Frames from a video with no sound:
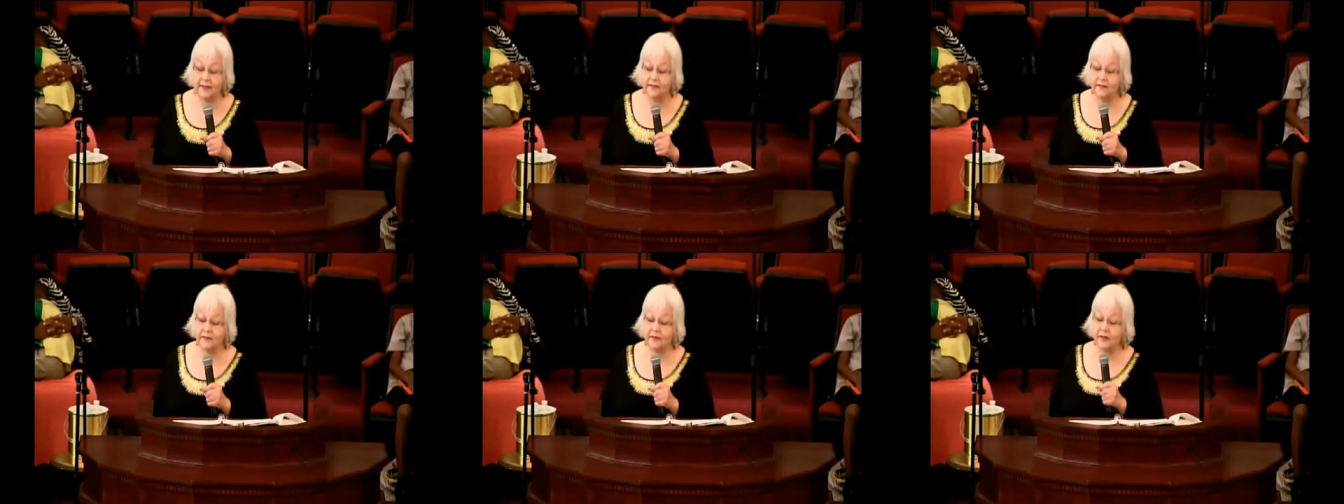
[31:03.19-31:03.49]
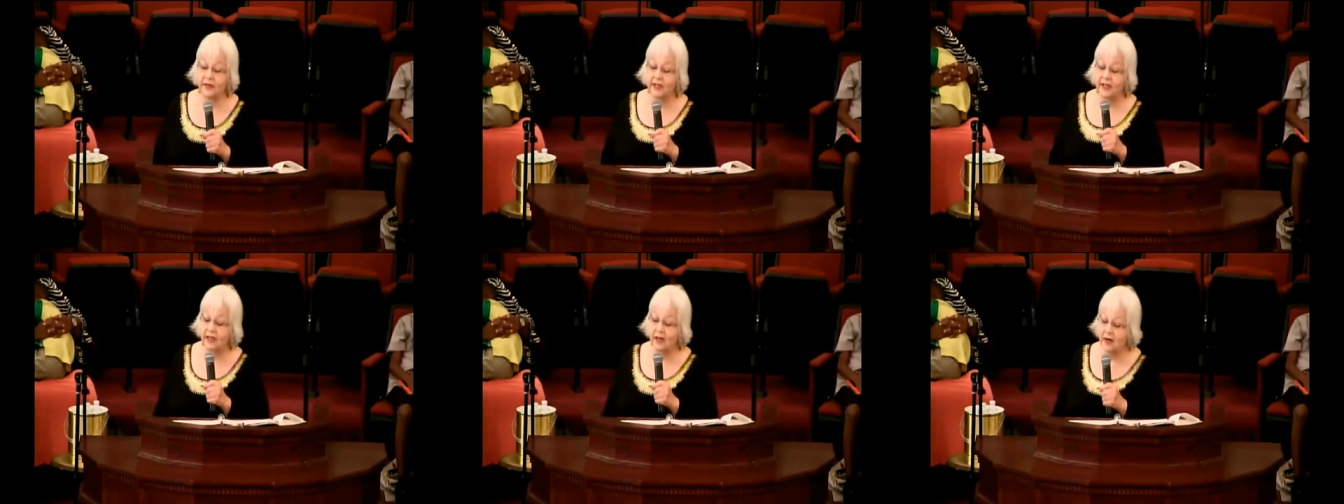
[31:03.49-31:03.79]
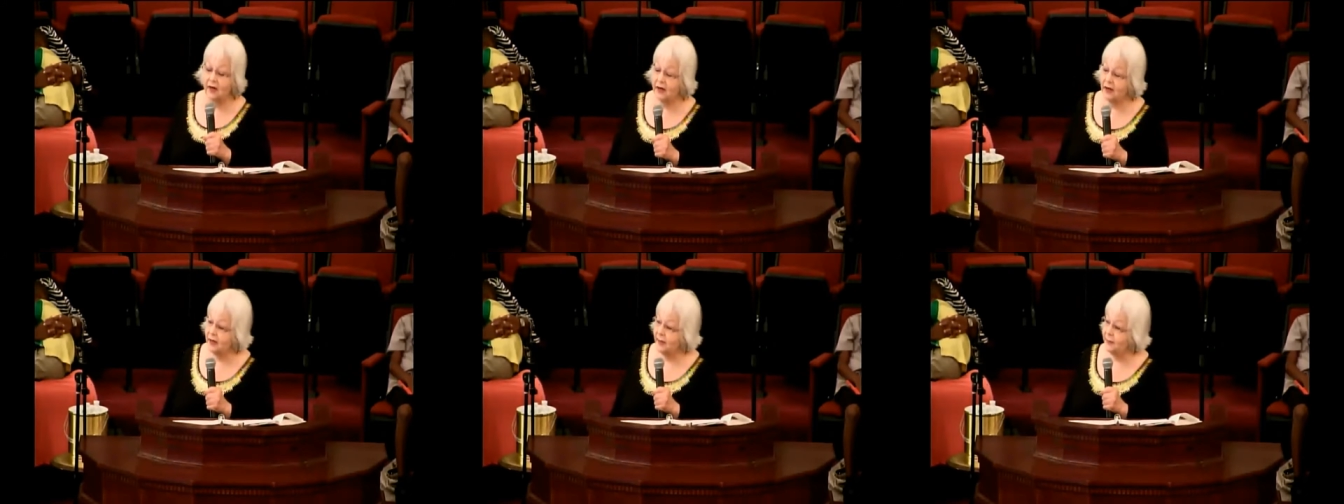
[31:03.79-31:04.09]
for the
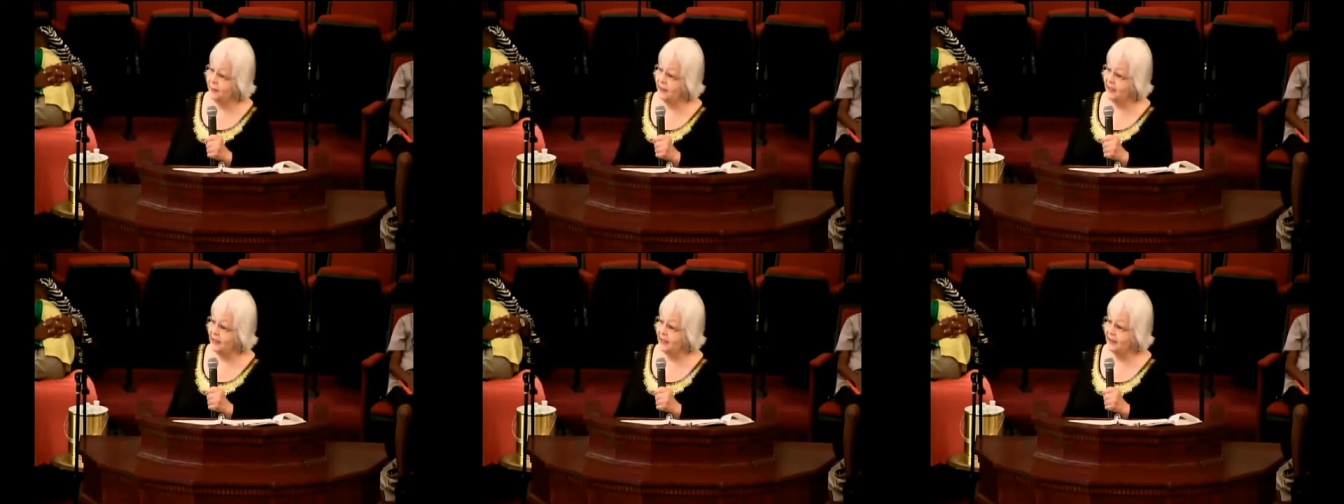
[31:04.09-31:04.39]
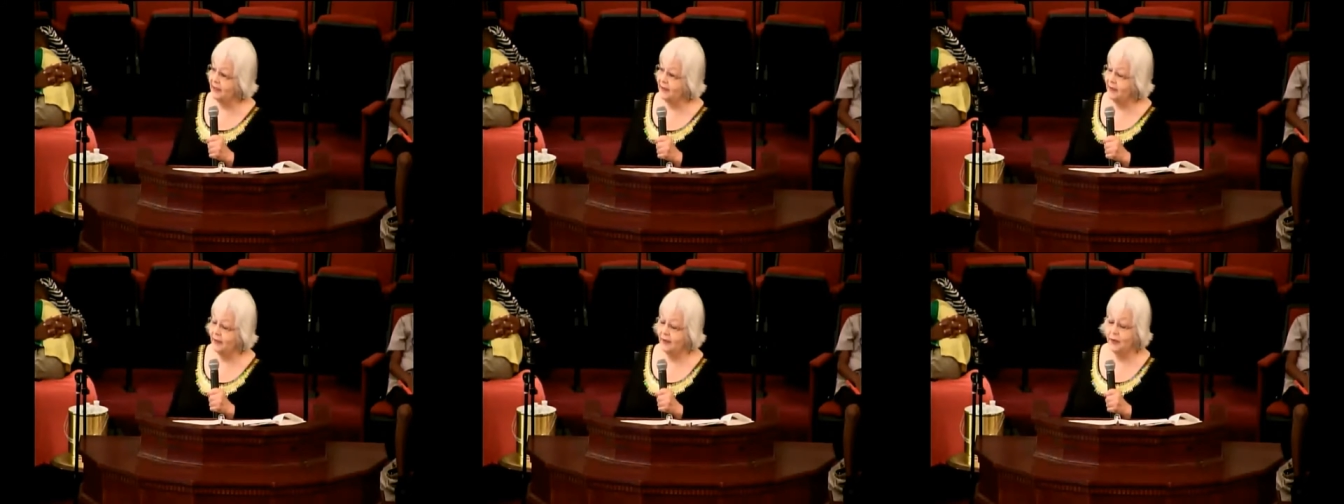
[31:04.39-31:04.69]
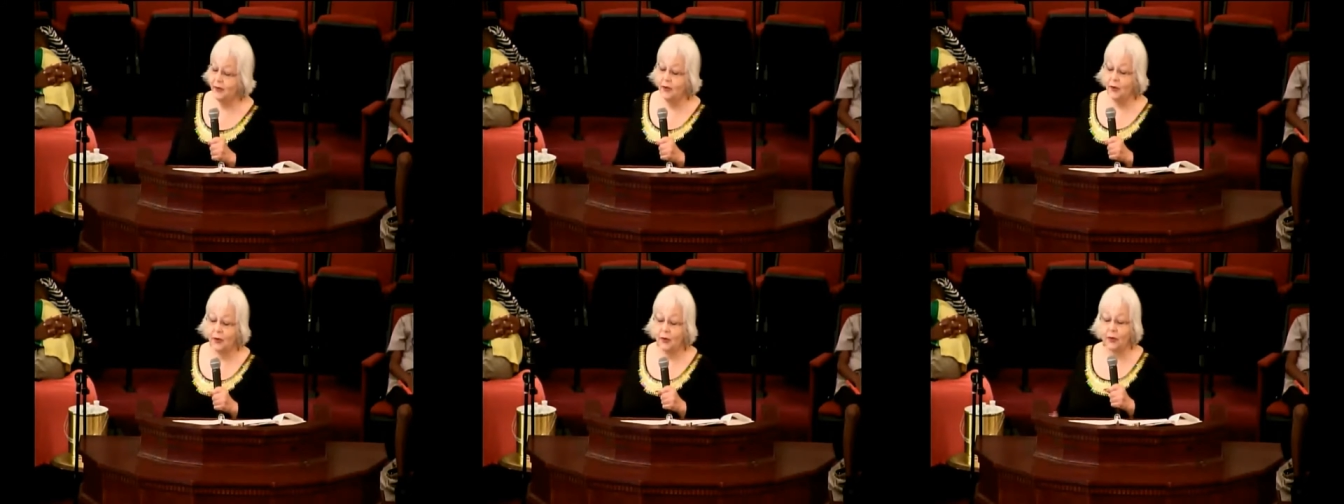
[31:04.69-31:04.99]
army?
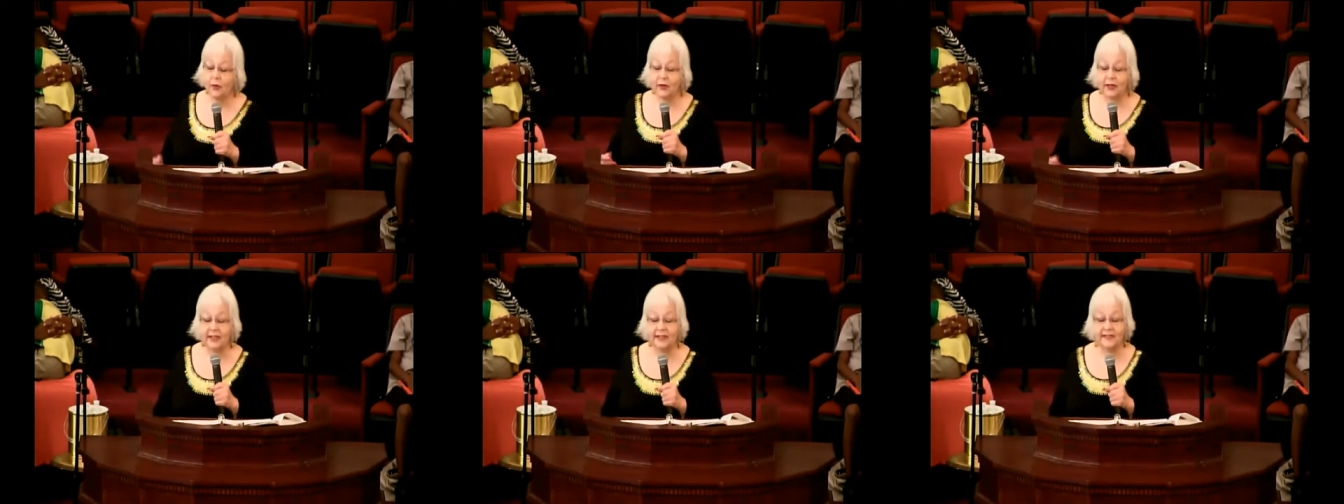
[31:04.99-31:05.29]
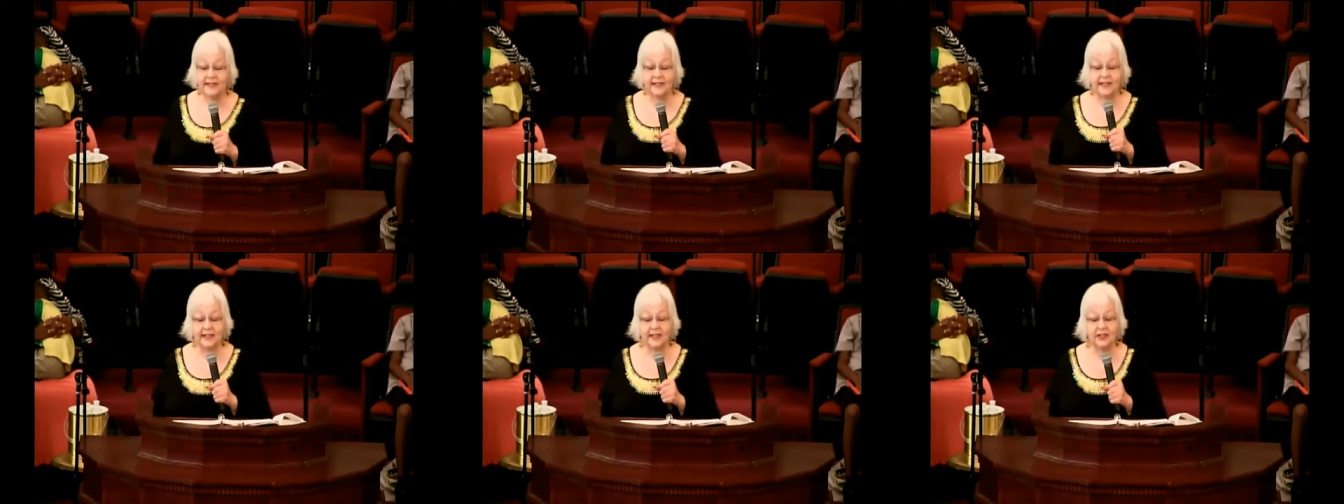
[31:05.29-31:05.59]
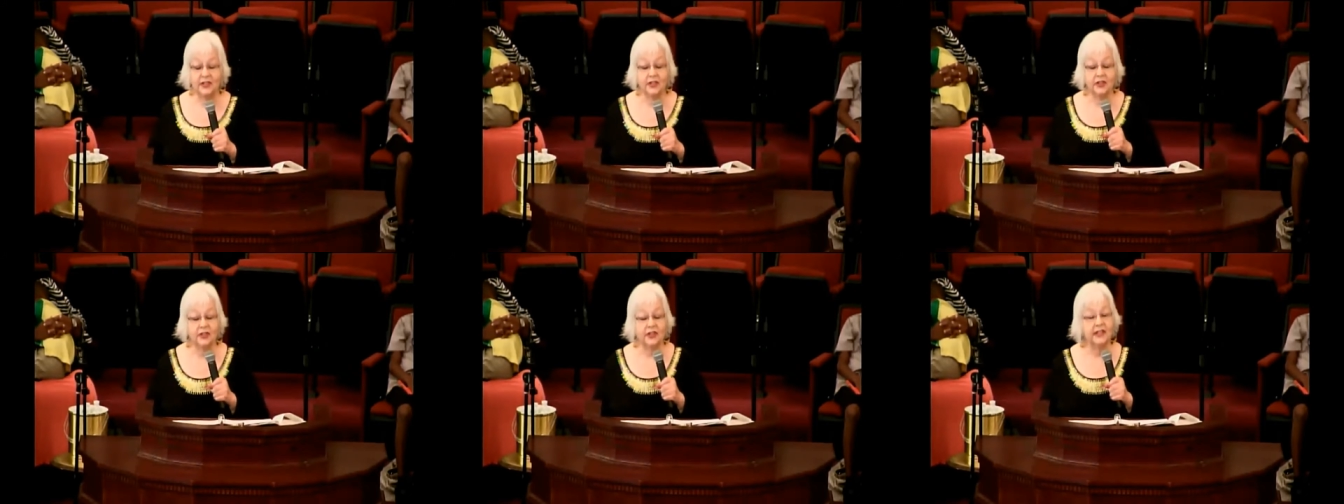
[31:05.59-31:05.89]
Or is he
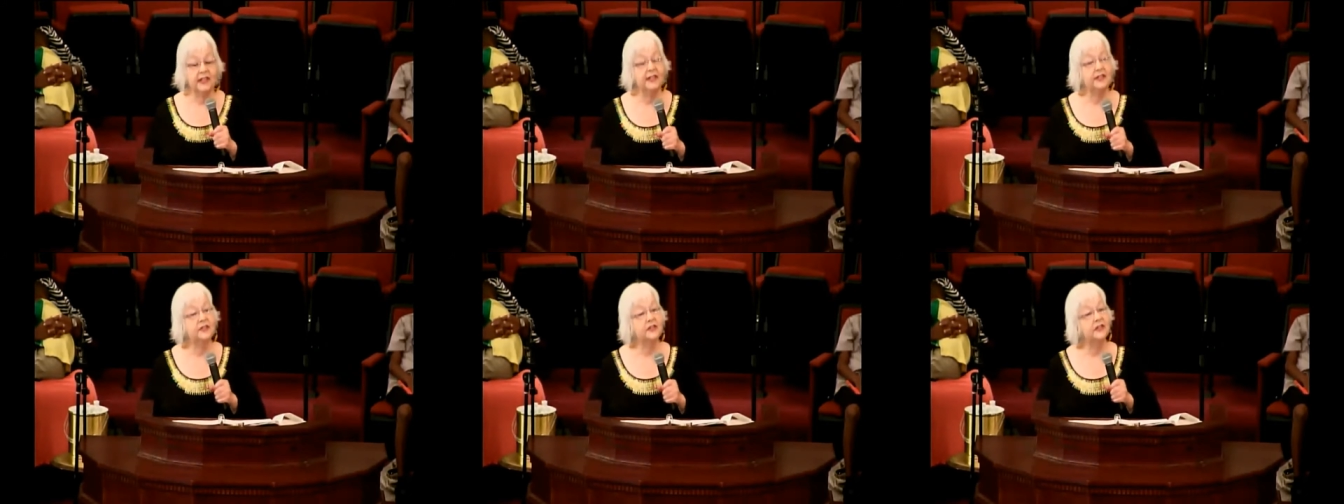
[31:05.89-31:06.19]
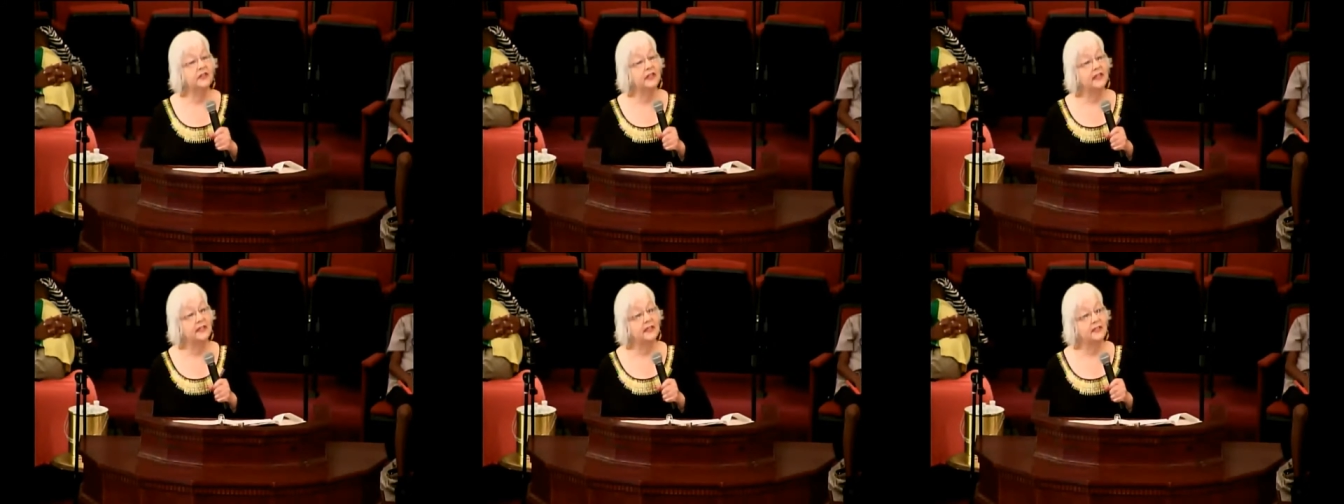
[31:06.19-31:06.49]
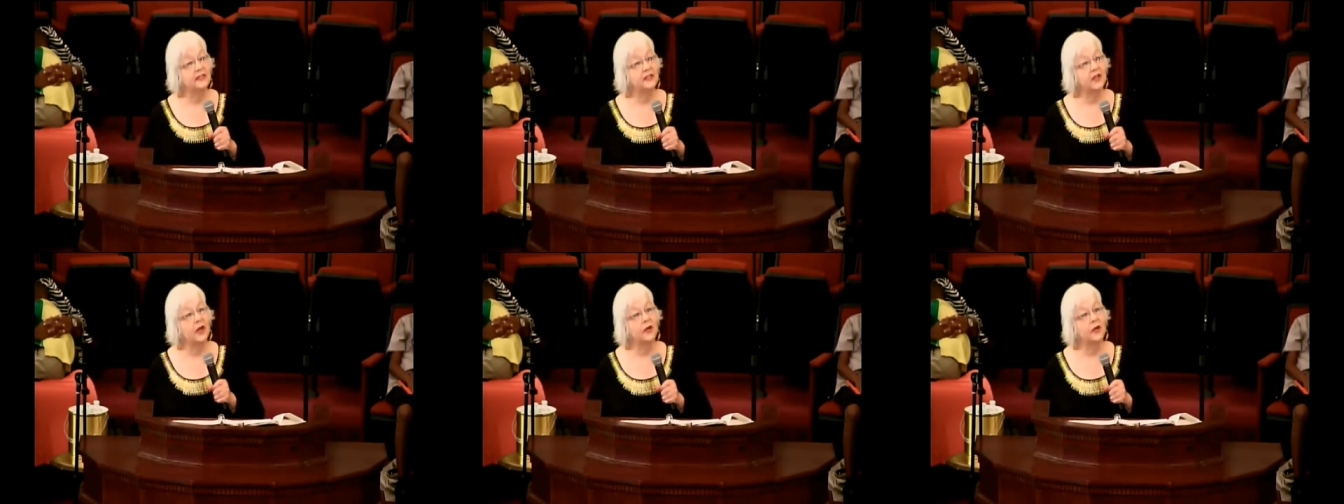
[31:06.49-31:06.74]
looking to his